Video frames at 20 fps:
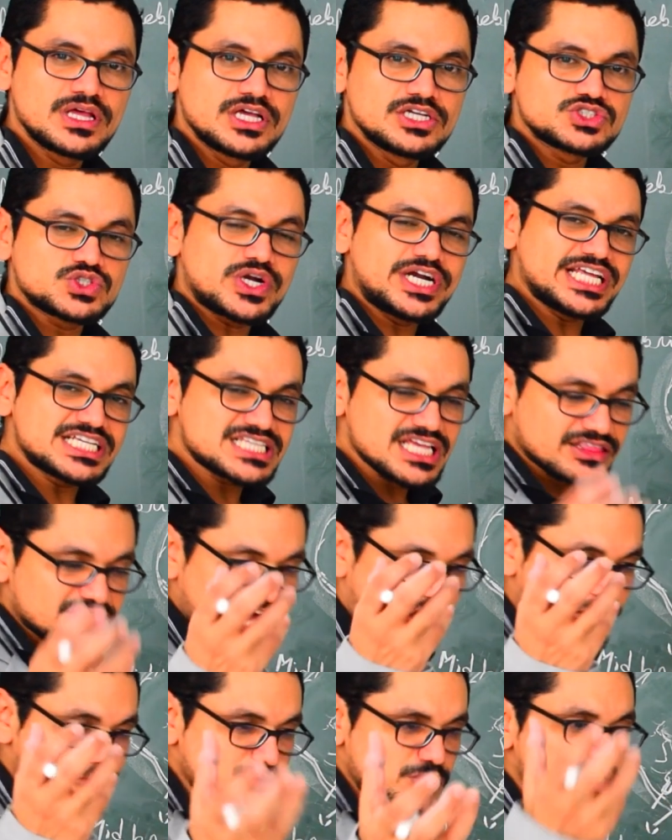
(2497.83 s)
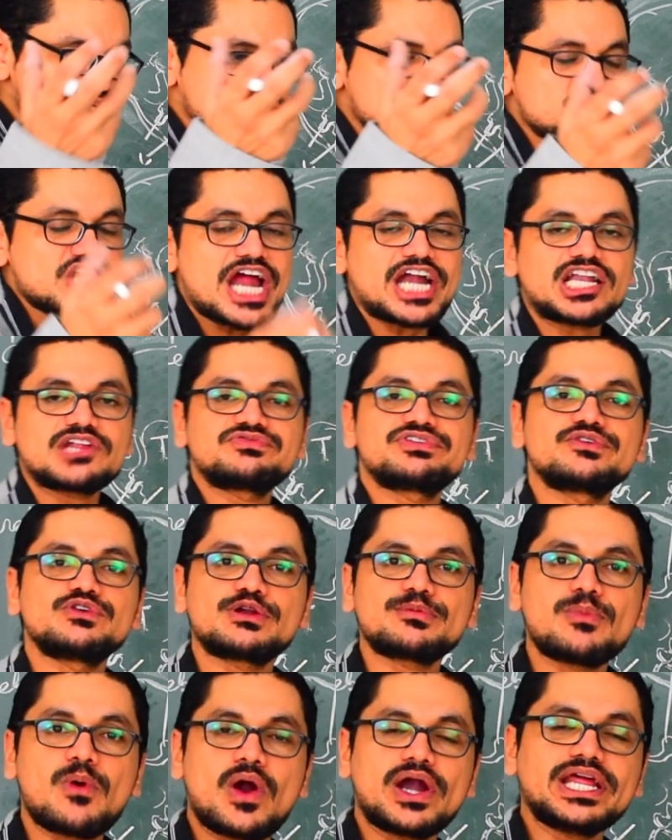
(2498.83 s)
So it is a thermostat of your
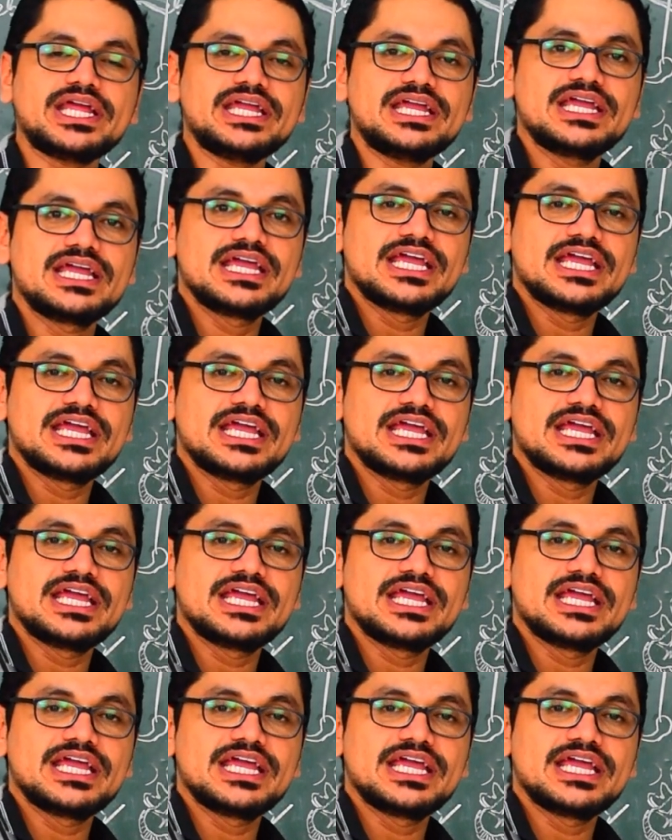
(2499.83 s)
body.